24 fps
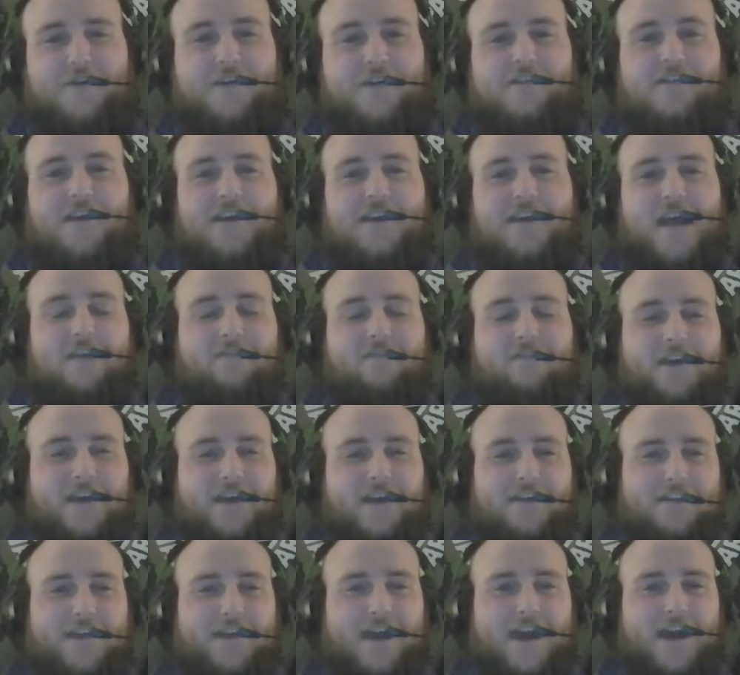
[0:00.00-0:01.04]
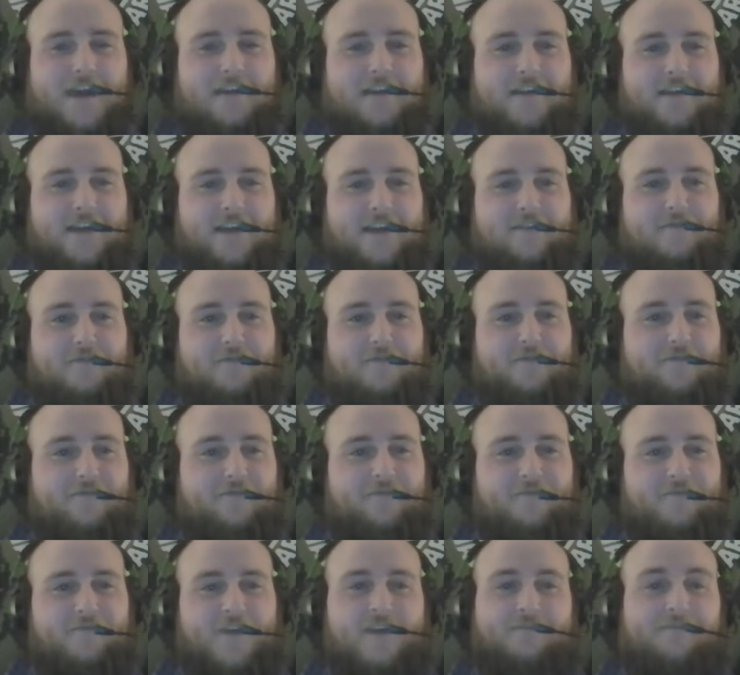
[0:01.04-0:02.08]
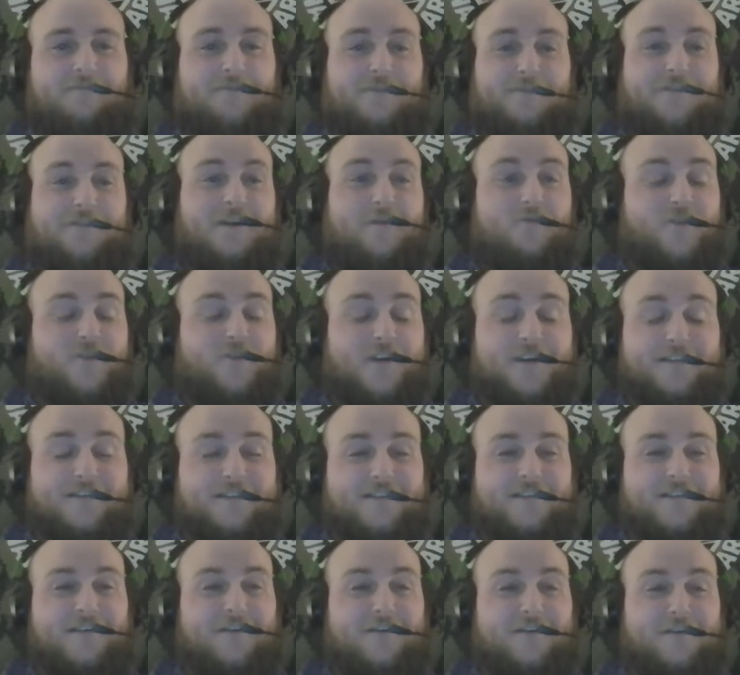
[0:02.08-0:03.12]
think they navigate that if for some reason